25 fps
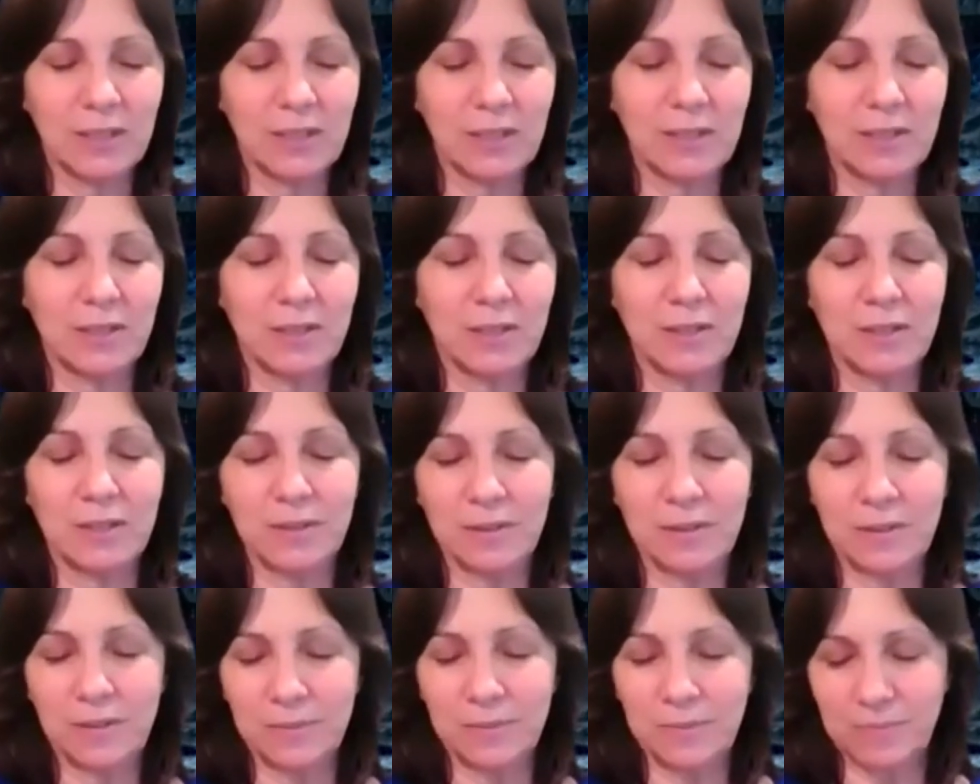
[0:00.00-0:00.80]

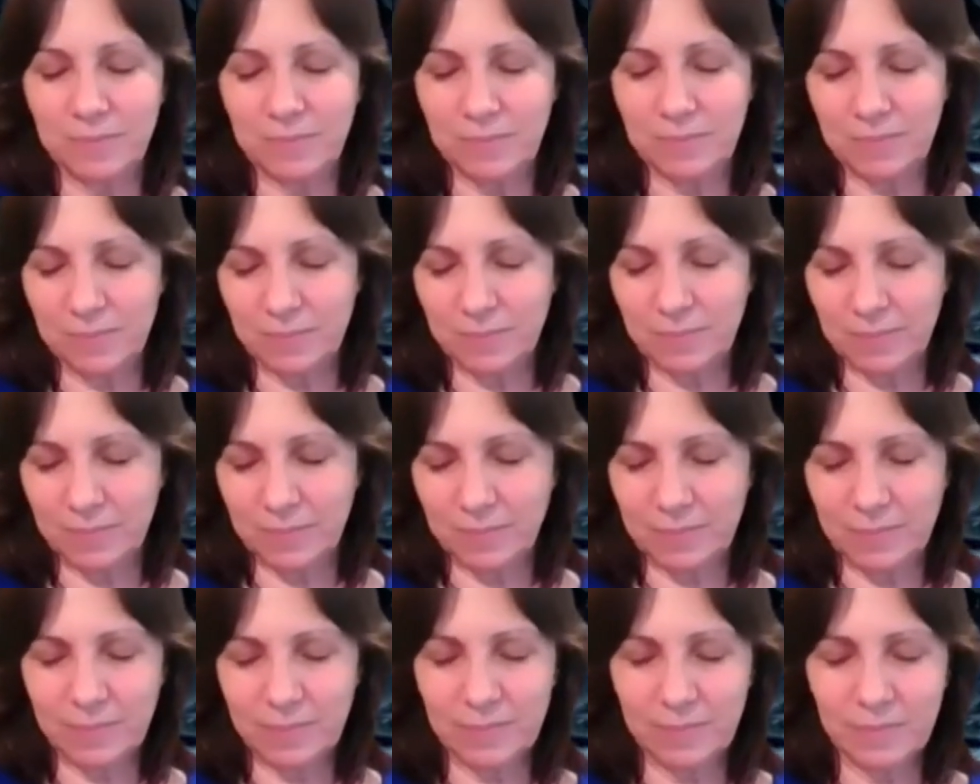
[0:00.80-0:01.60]

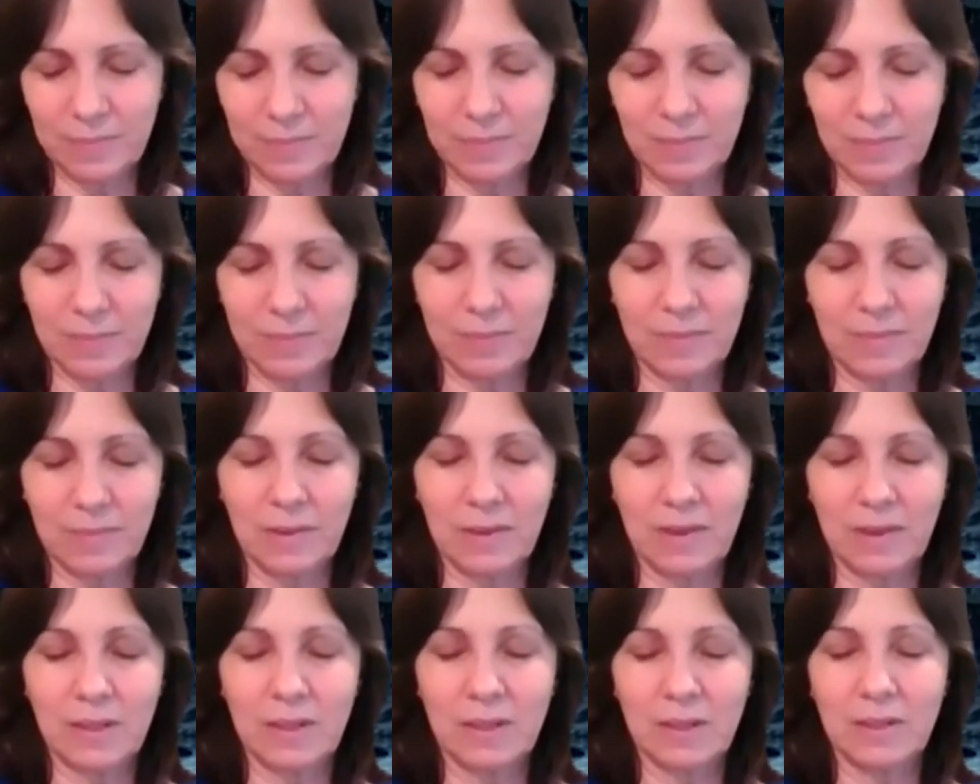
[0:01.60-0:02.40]

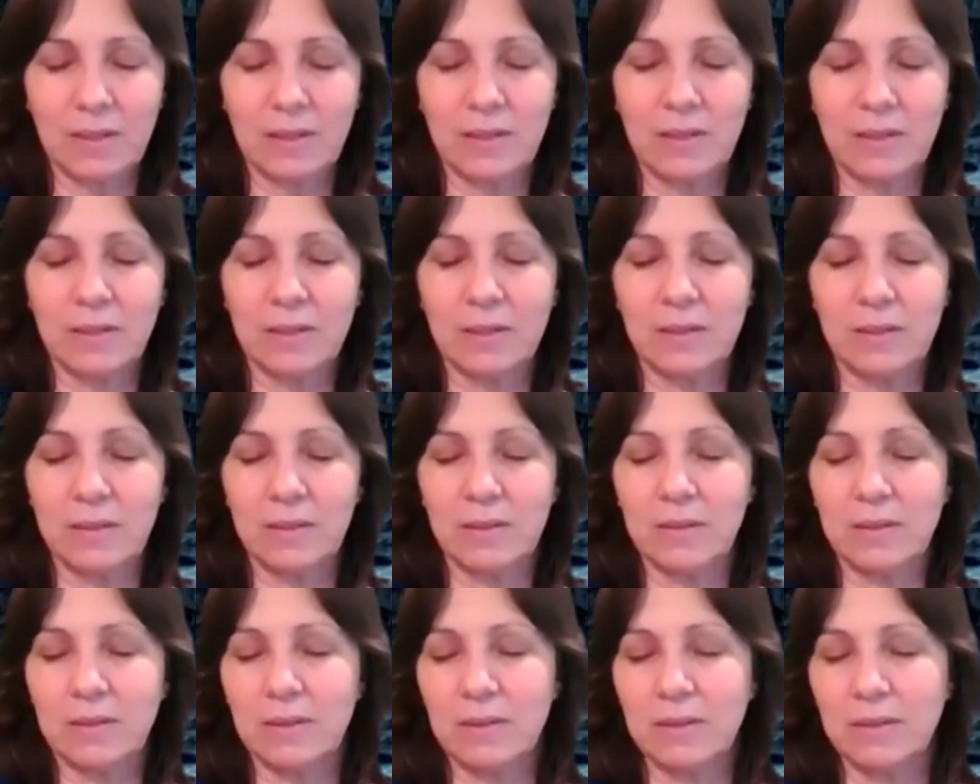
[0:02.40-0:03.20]

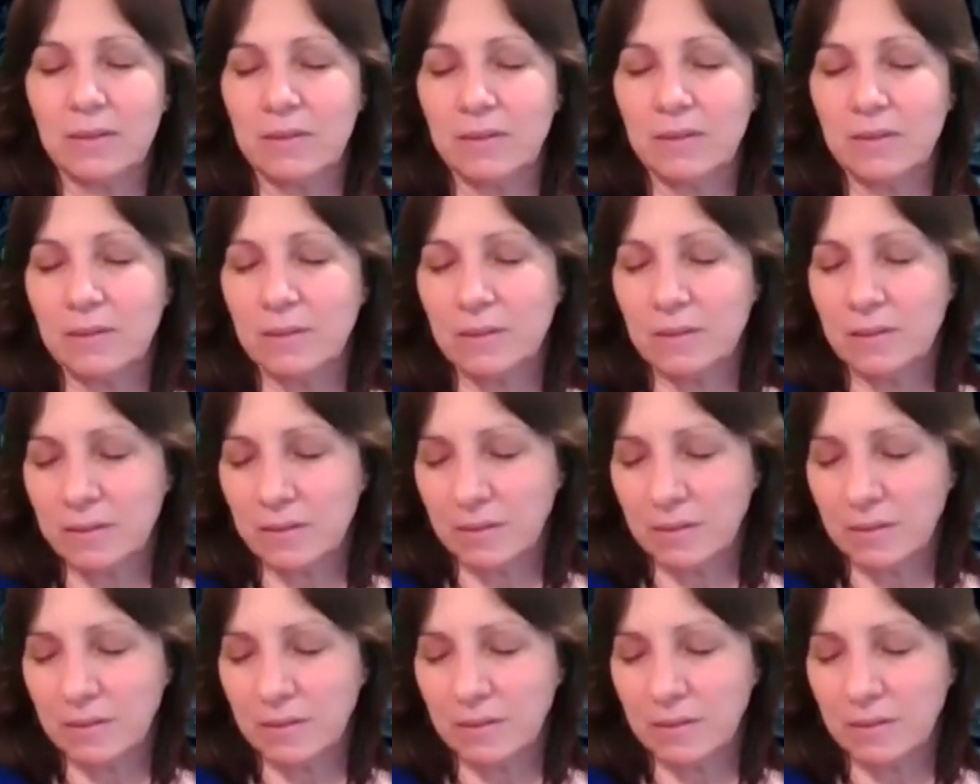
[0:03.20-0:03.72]
(silence)